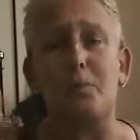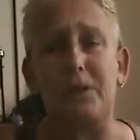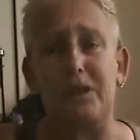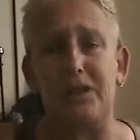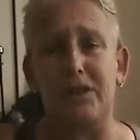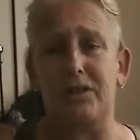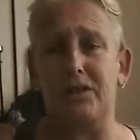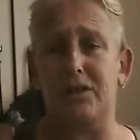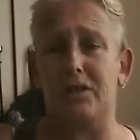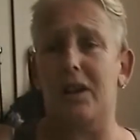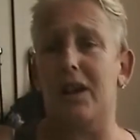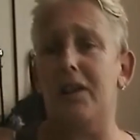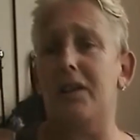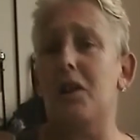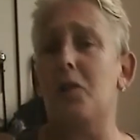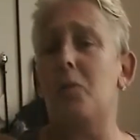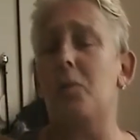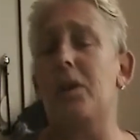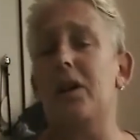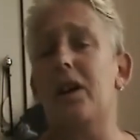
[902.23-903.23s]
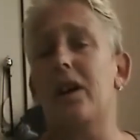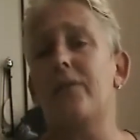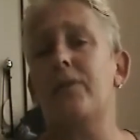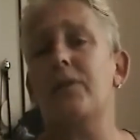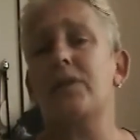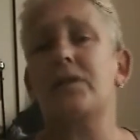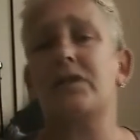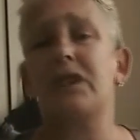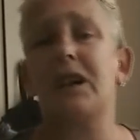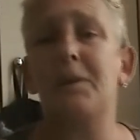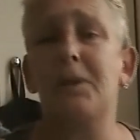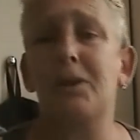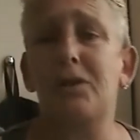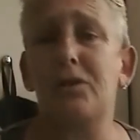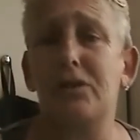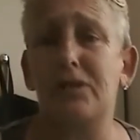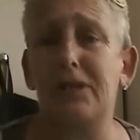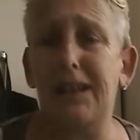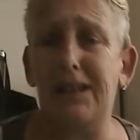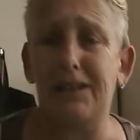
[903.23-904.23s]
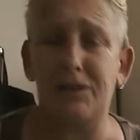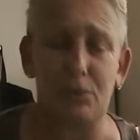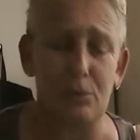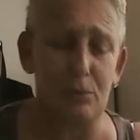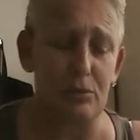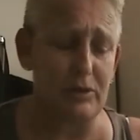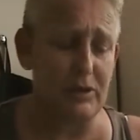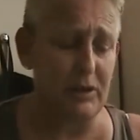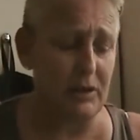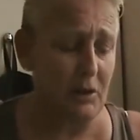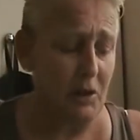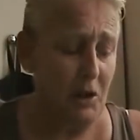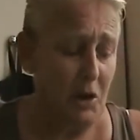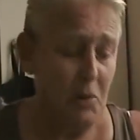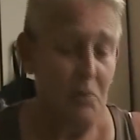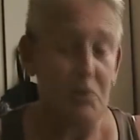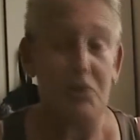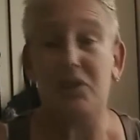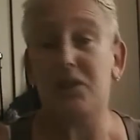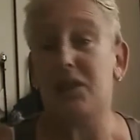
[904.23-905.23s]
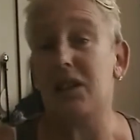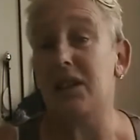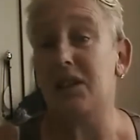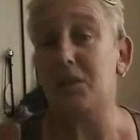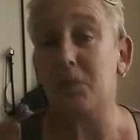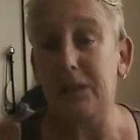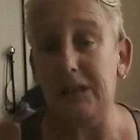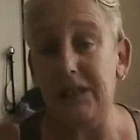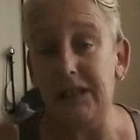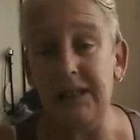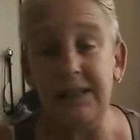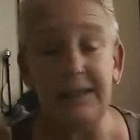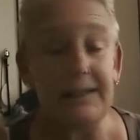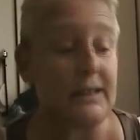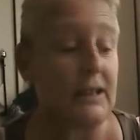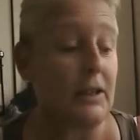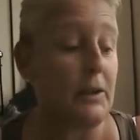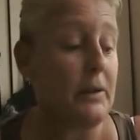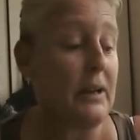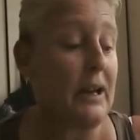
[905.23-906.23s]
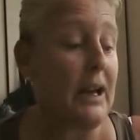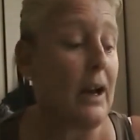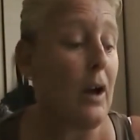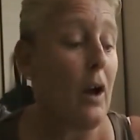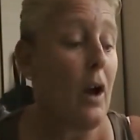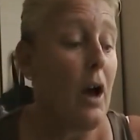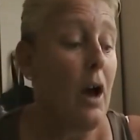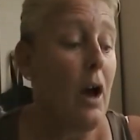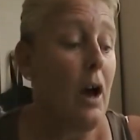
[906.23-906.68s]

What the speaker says: because I know when I first come across gang stalking, which is like 20 years ago now,